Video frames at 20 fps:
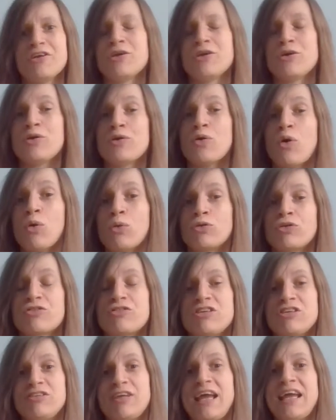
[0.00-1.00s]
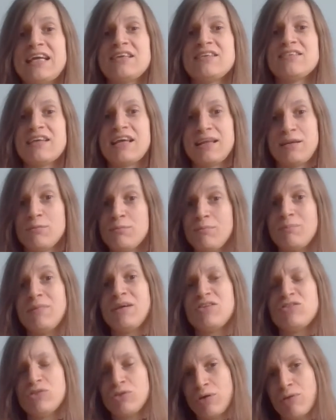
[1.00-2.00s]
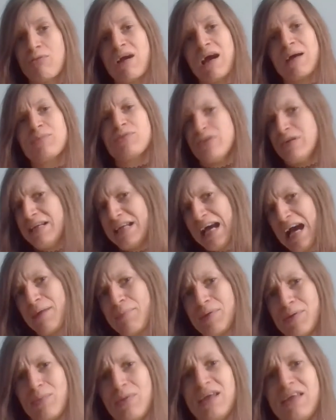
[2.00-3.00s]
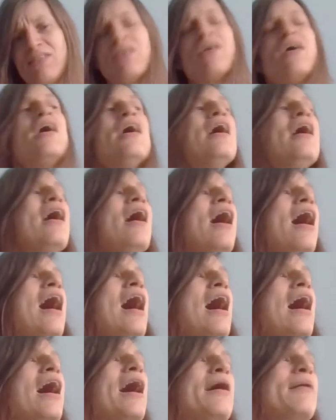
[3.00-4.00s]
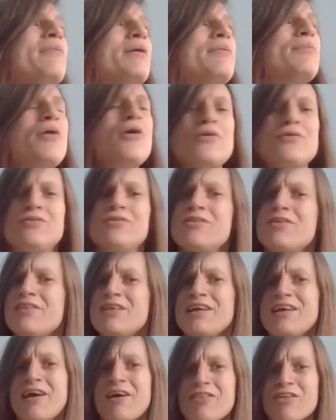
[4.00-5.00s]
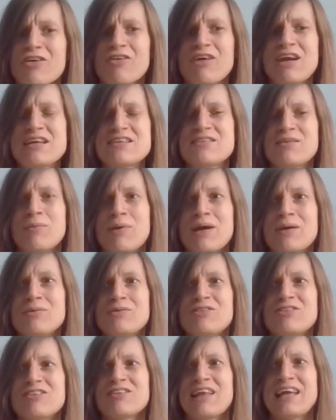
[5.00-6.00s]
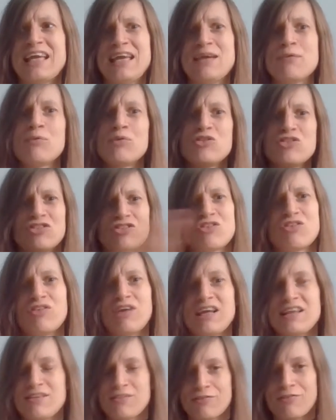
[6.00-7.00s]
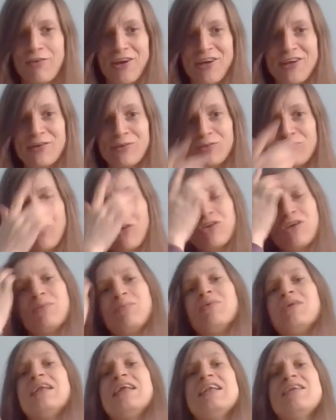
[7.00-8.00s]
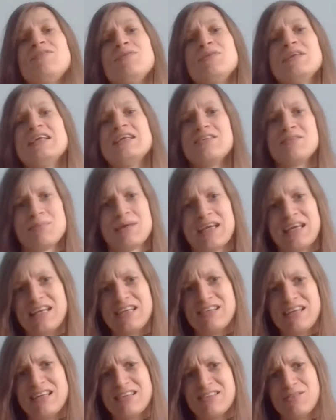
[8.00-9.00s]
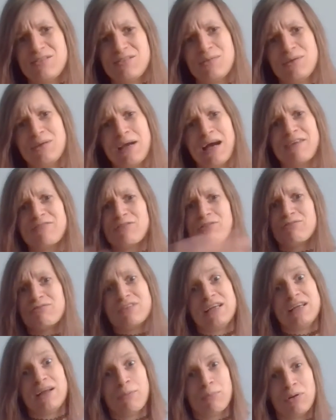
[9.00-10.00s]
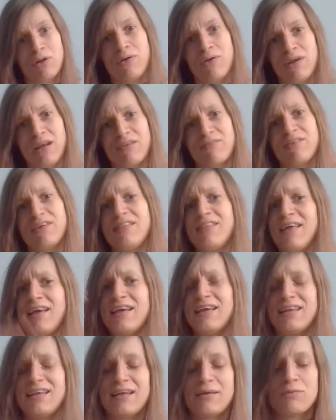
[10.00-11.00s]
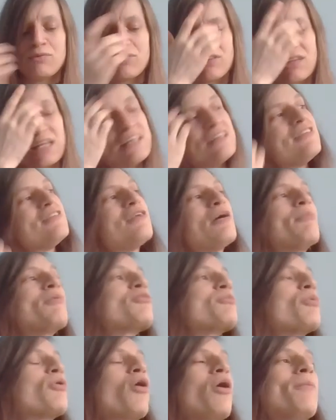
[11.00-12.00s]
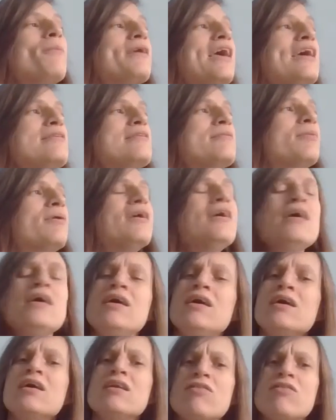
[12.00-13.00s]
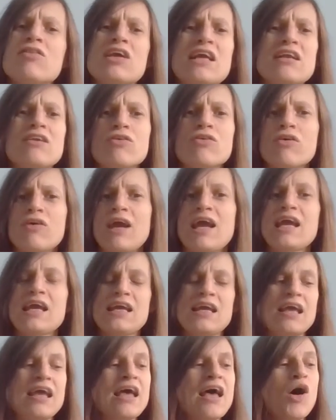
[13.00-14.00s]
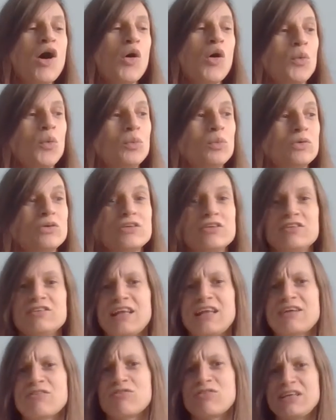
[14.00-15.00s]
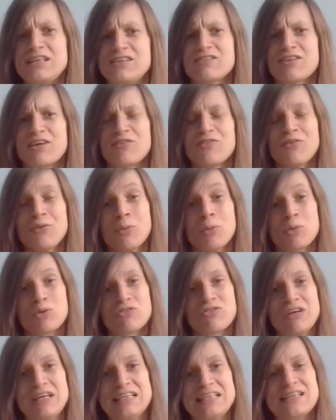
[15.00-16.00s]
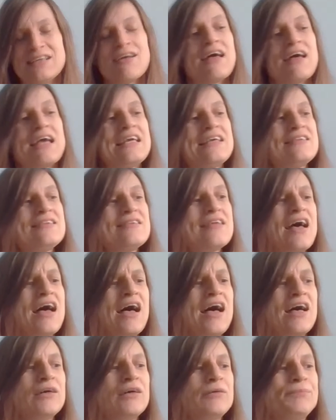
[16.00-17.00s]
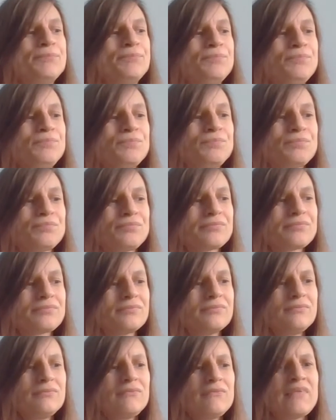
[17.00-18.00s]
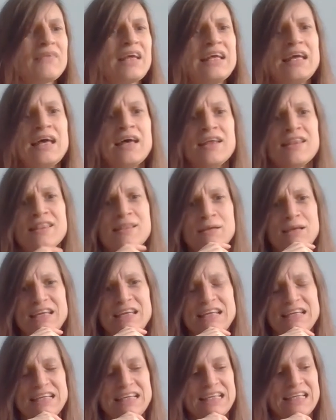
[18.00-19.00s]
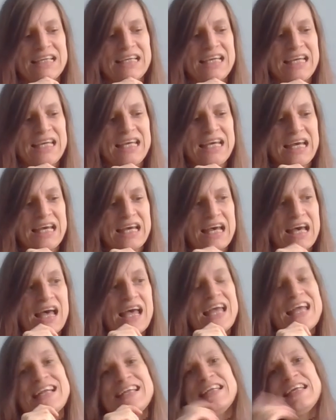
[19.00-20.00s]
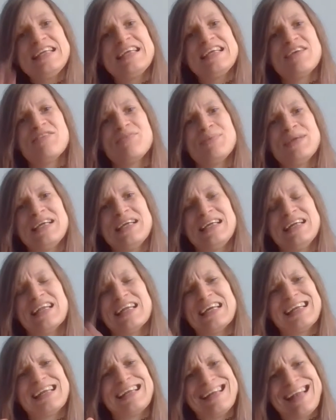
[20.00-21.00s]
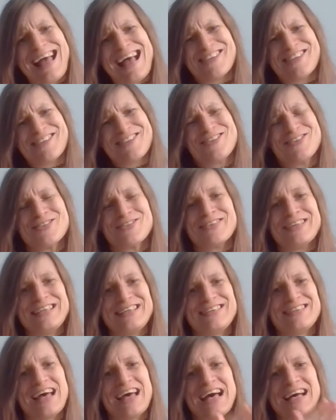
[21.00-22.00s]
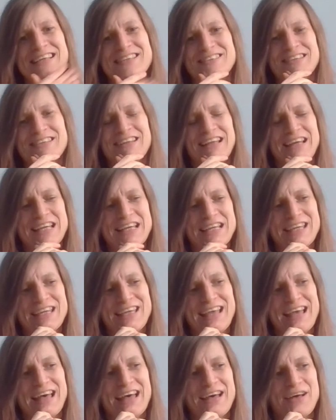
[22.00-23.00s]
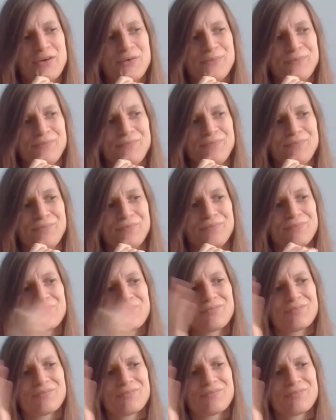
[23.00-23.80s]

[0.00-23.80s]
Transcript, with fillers: that you could alter and change and make sure you were absolutely happy with um, opposed to the other creator where it was just like it would just create the final document and if you needed to make any changes to it you have to re-upload everything and it was like so much more complicated but no the kindle create was like really straightforward really nice um uh, the it did give me like less choice as to like um